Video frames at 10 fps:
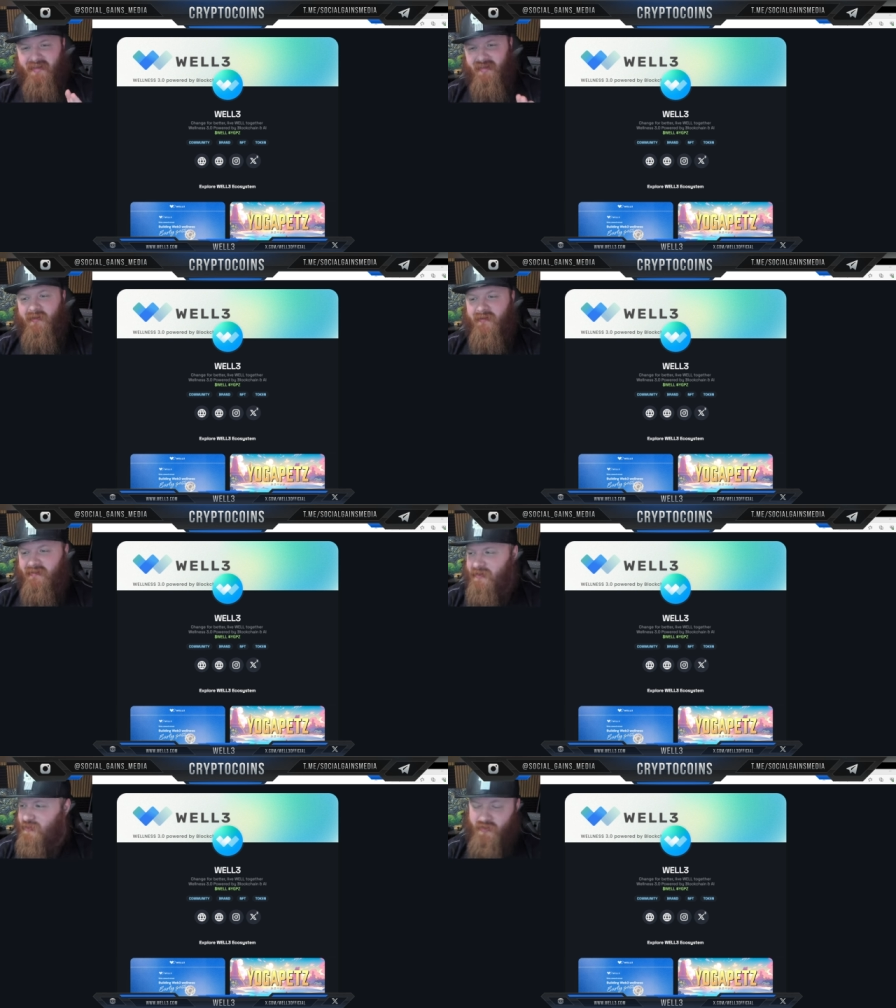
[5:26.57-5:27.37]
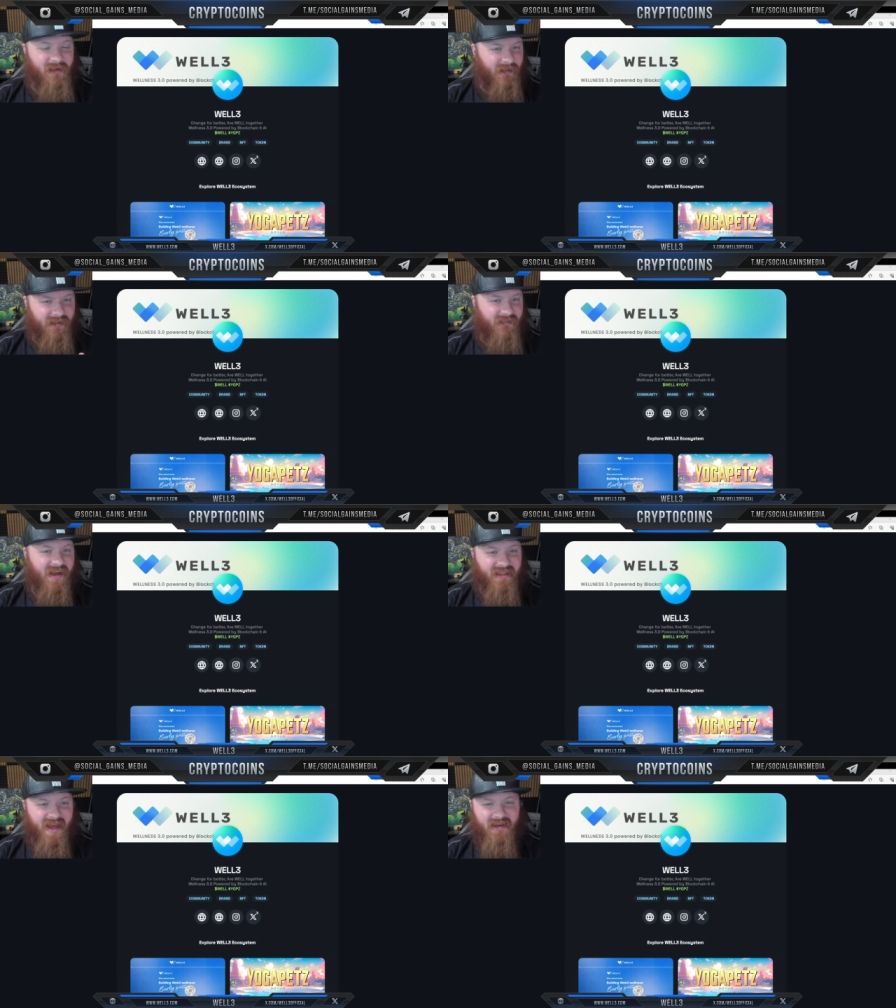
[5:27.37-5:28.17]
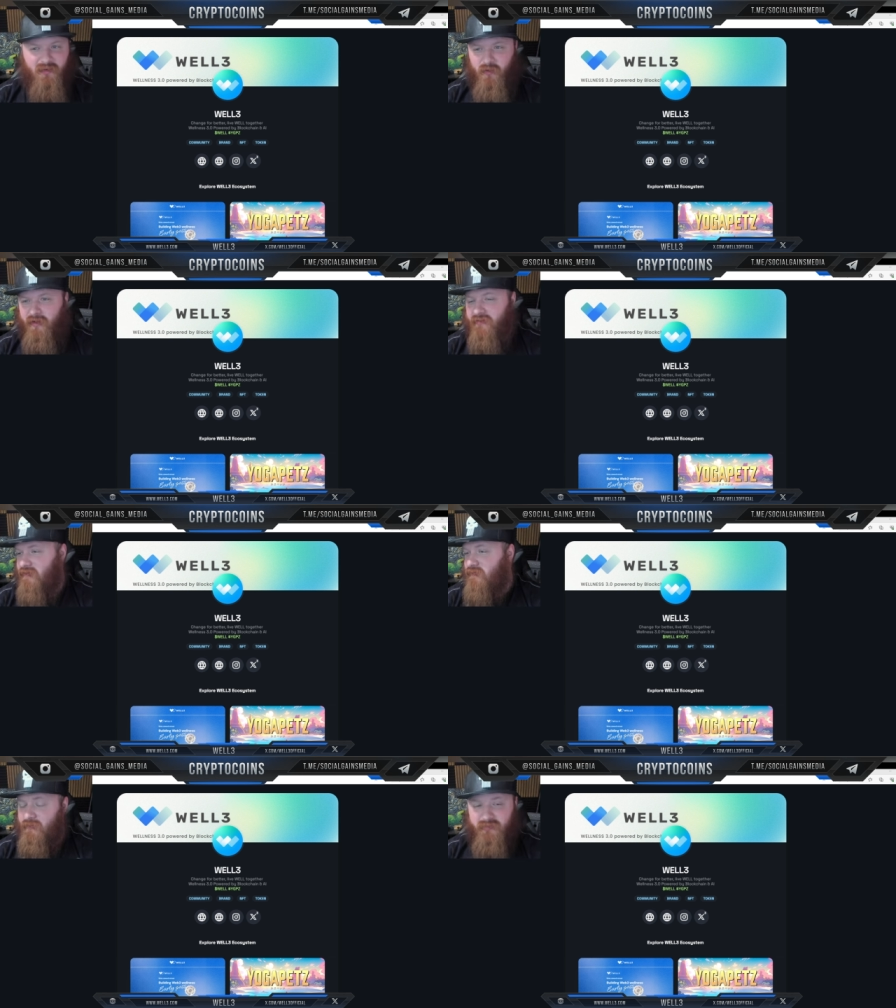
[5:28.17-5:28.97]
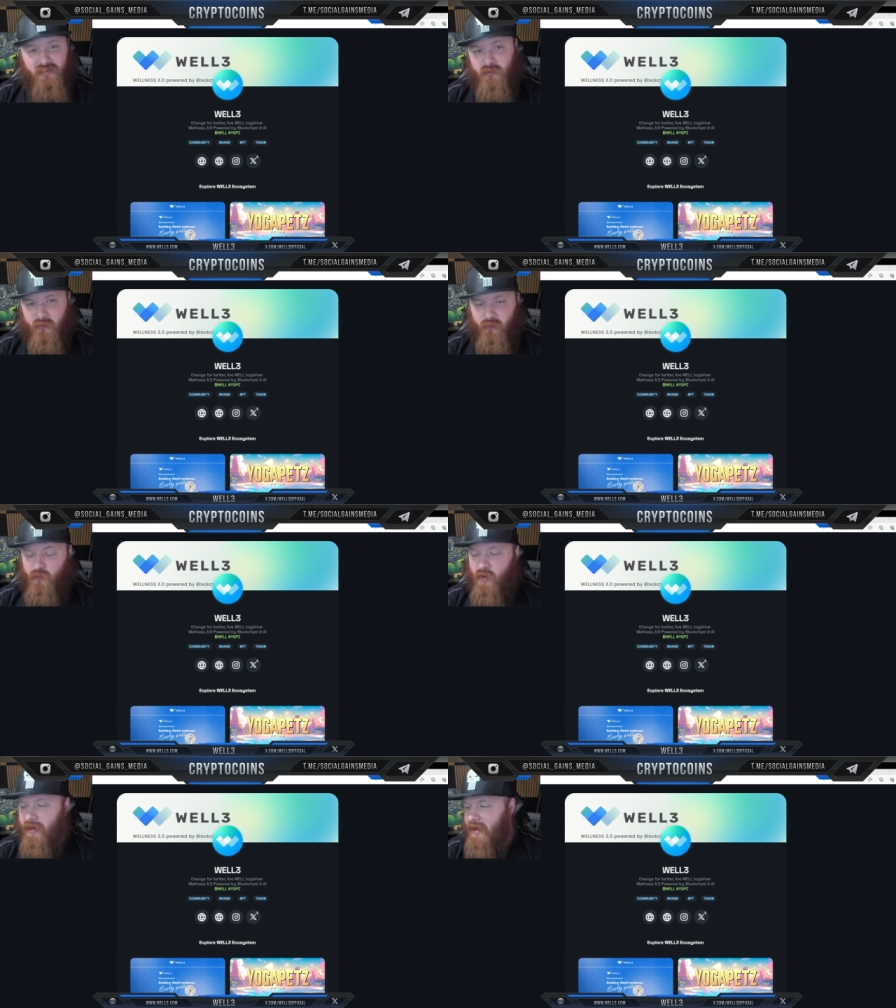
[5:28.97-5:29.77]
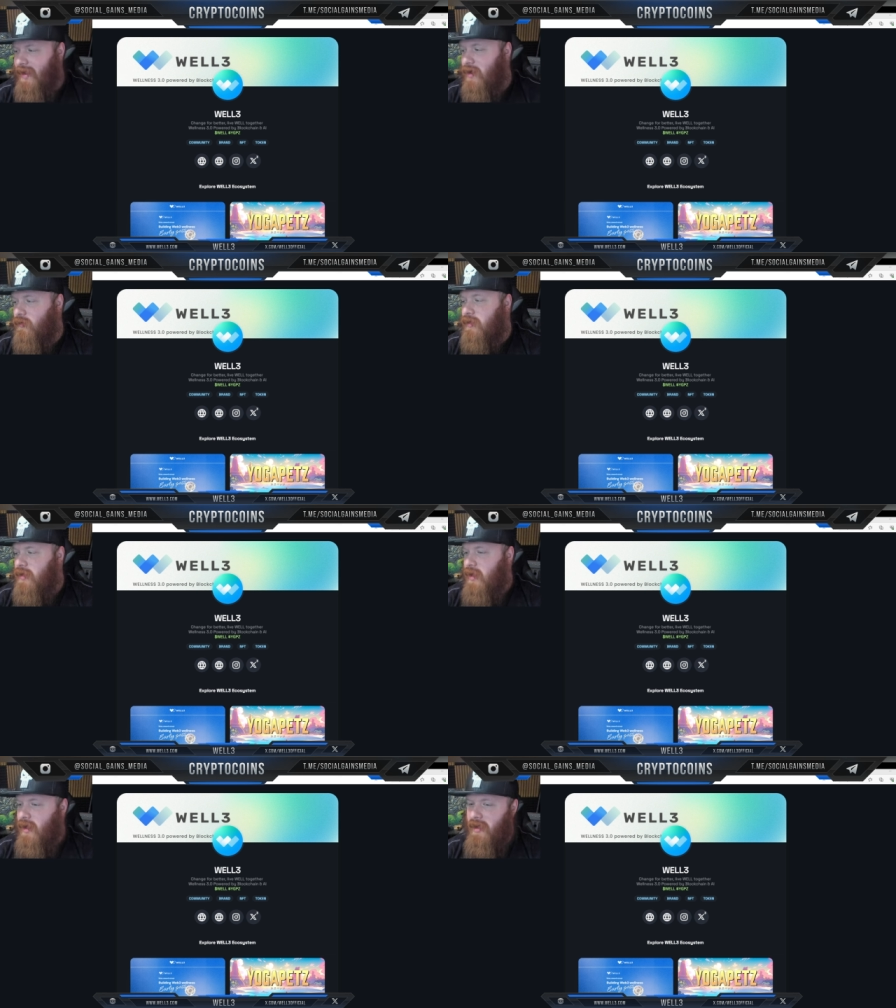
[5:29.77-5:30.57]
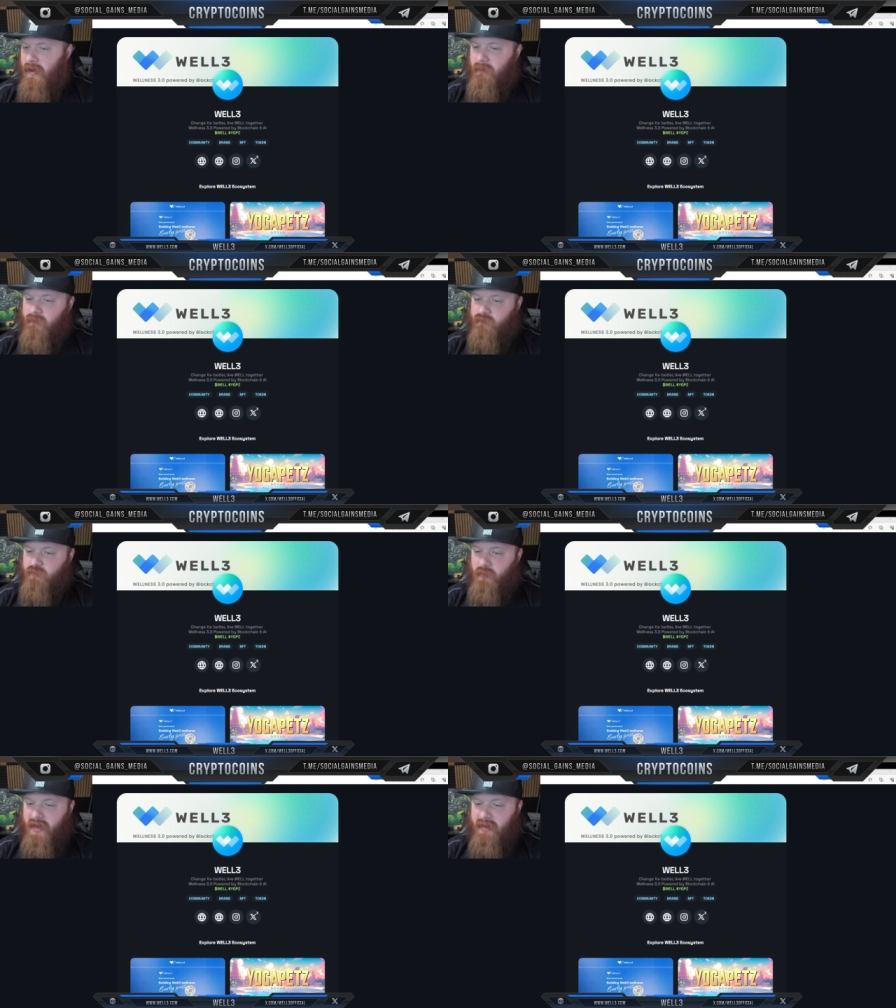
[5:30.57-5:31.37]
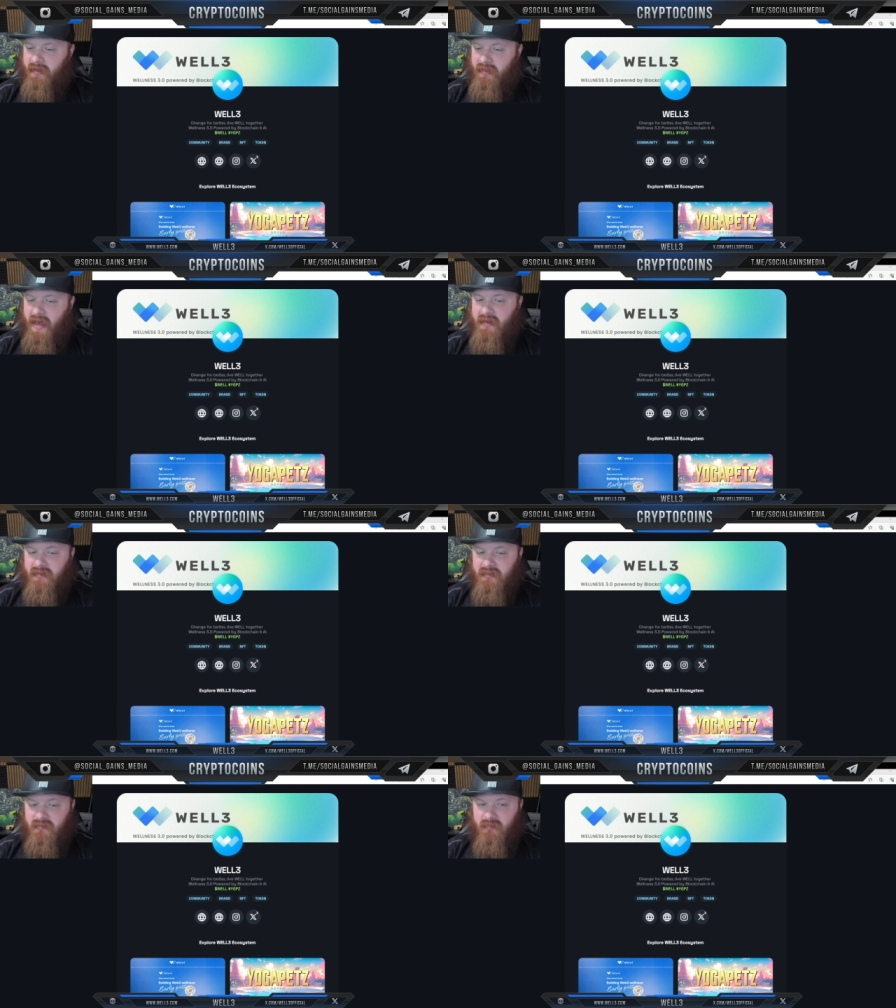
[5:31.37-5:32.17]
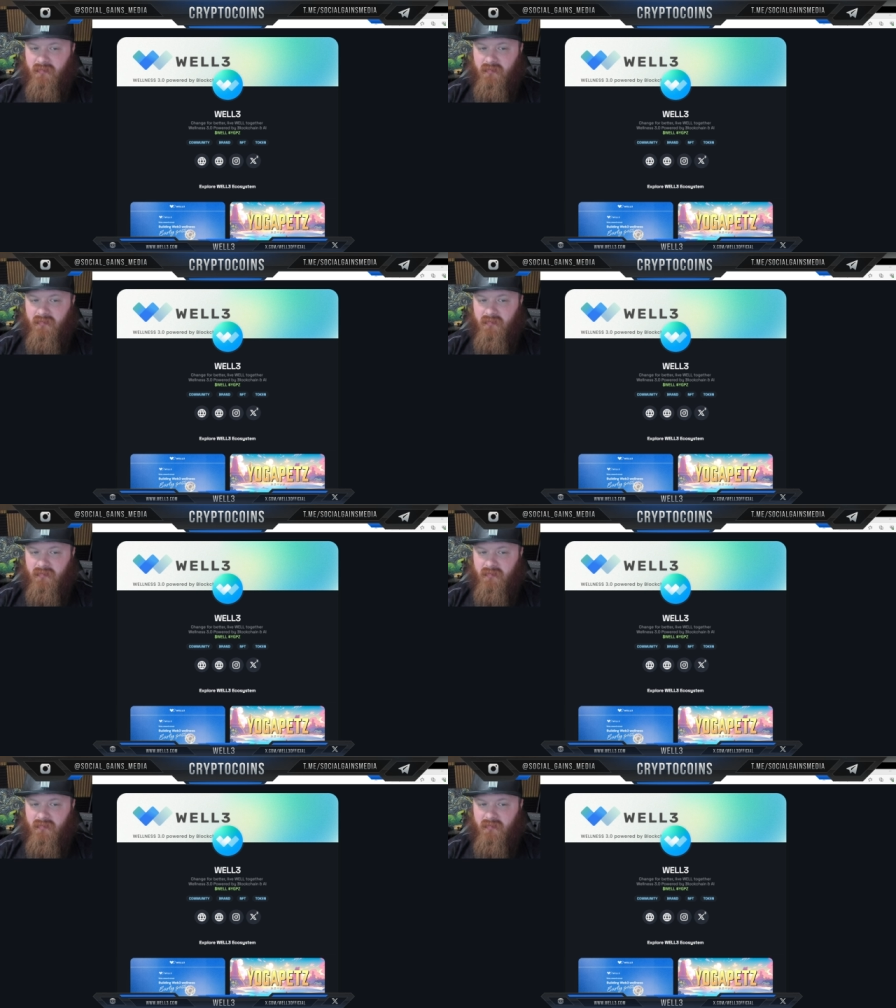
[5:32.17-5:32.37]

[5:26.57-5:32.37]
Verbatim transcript: you you struggle to find that endorphin from just working out um, but that is